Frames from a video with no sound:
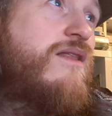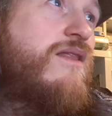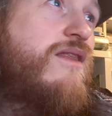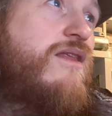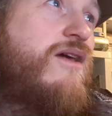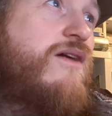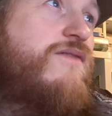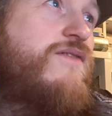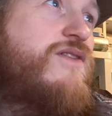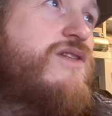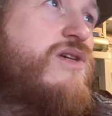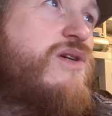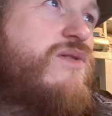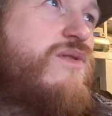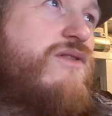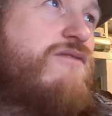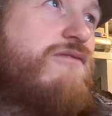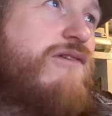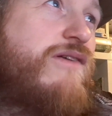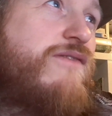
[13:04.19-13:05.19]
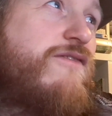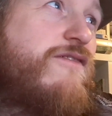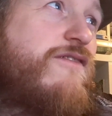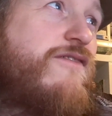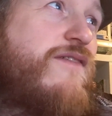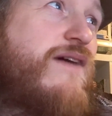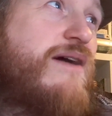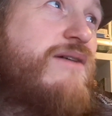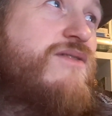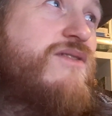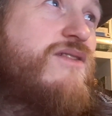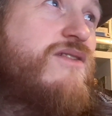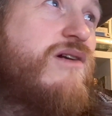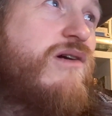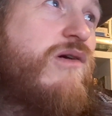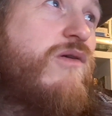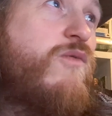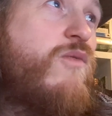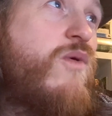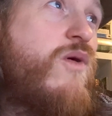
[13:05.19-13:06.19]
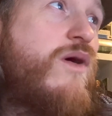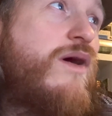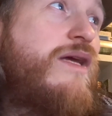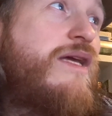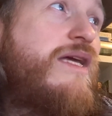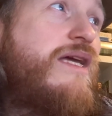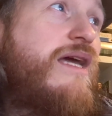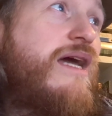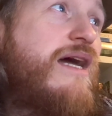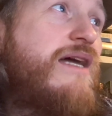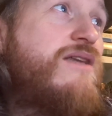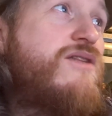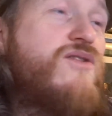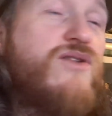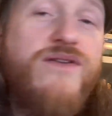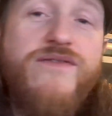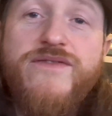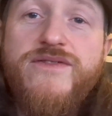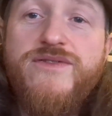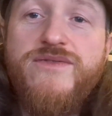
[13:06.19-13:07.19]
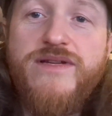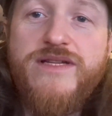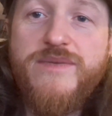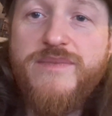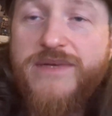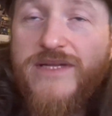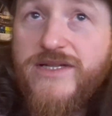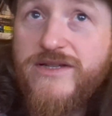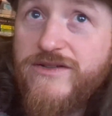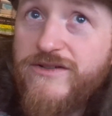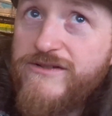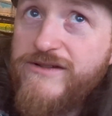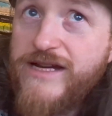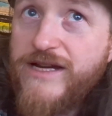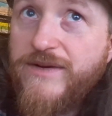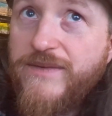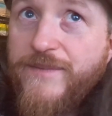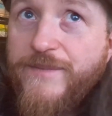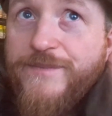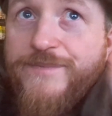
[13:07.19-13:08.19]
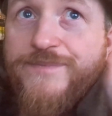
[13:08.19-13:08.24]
The other two that were over 1,000 are Hawaii and Jonathan Strange, Mr. Norrell.